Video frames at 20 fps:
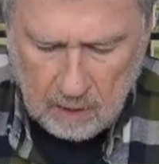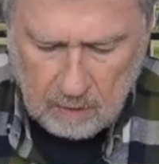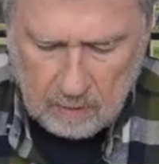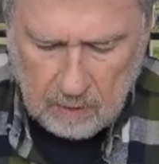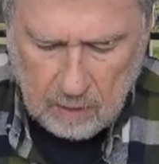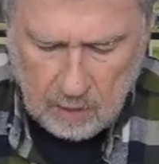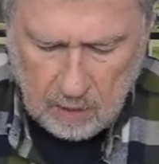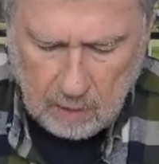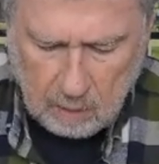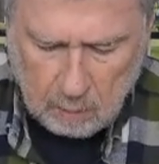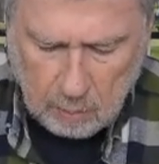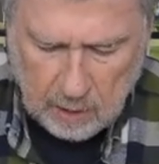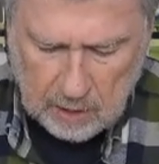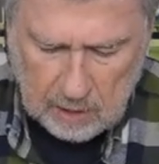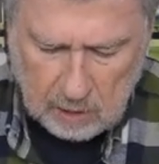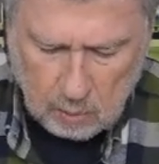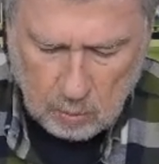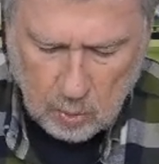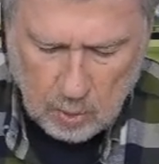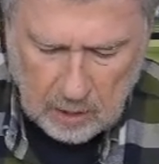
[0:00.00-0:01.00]
you can
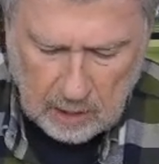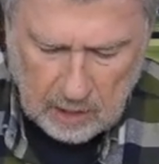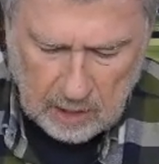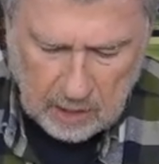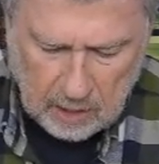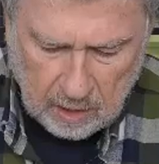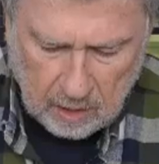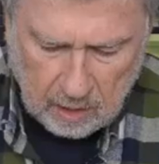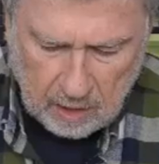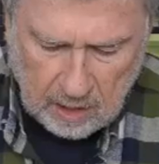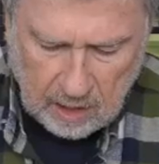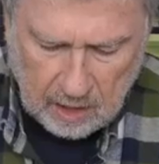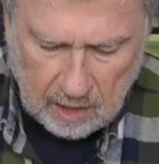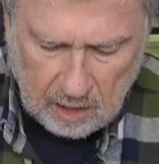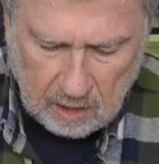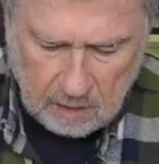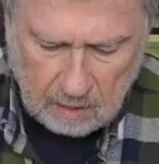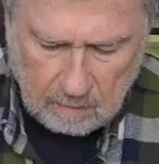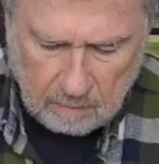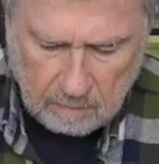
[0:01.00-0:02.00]
press them more together and
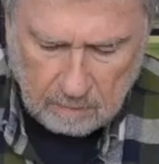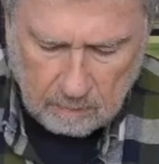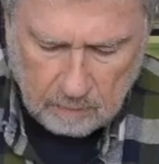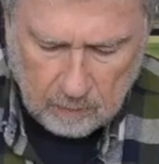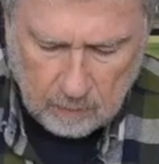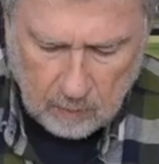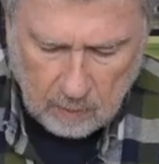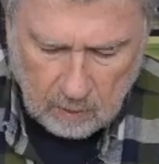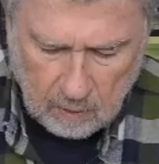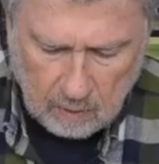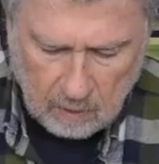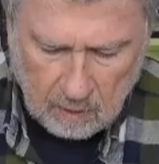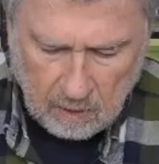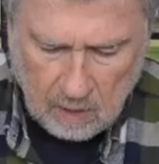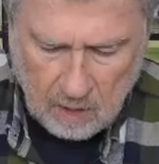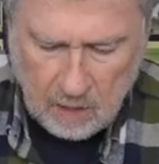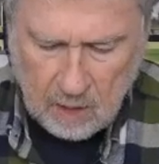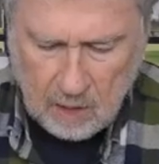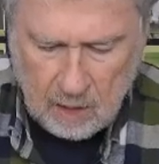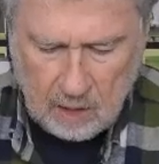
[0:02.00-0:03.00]

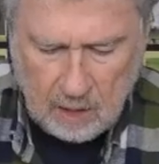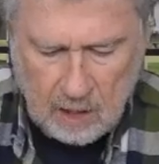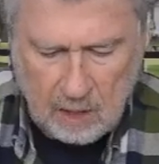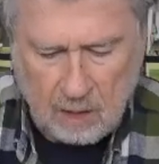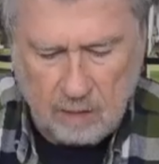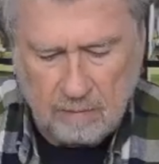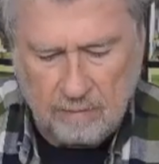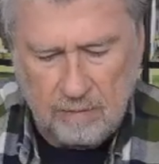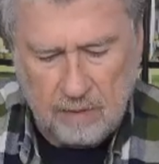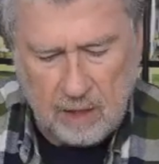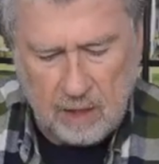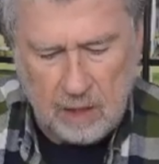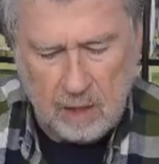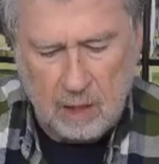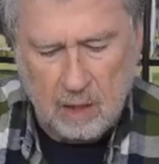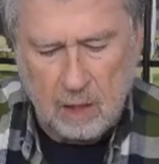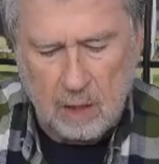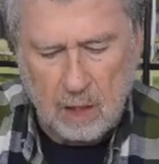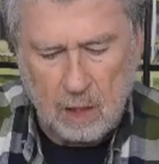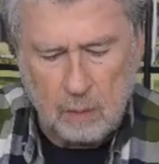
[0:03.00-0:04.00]
get the fit in
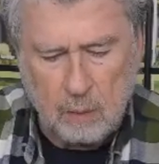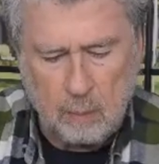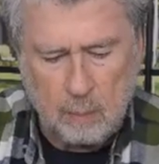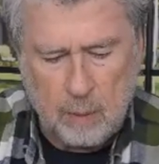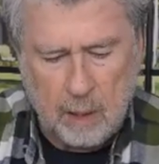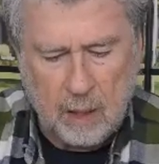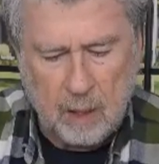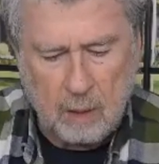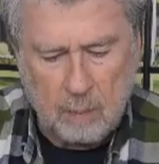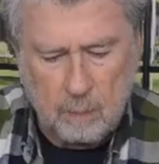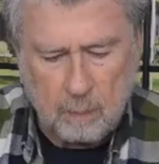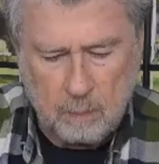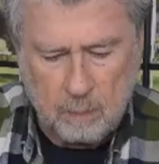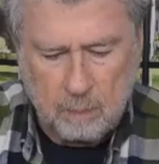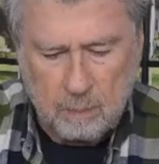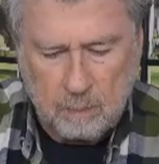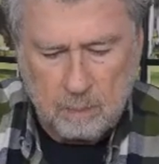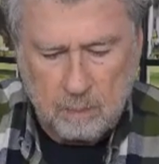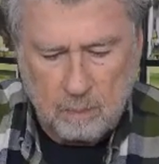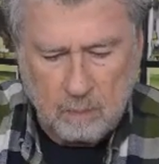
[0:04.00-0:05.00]
there a little bit better.
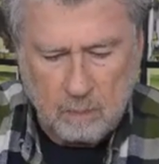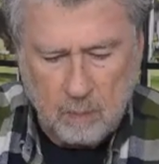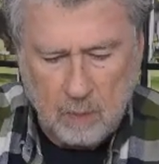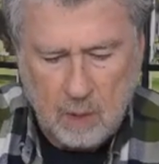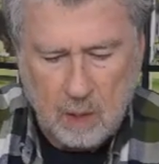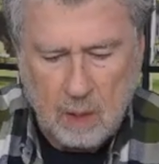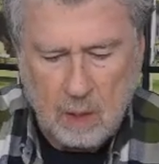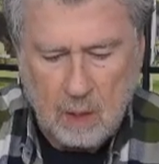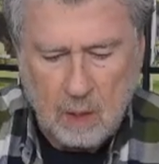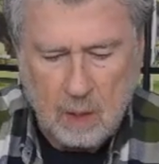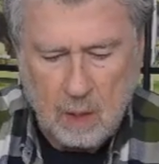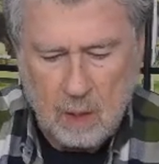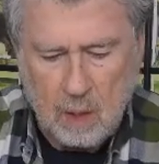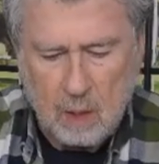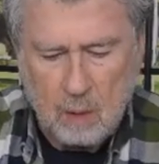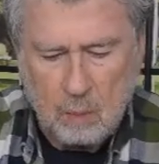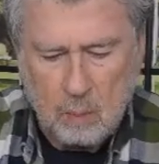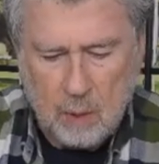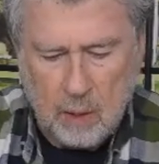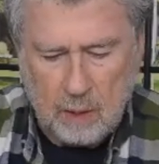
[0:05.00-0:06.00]

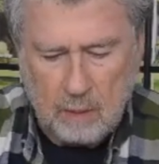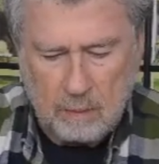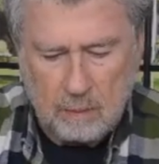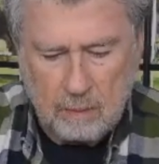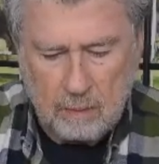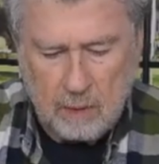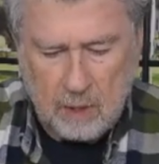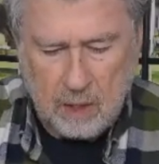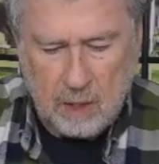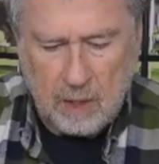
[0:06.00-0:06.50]
But there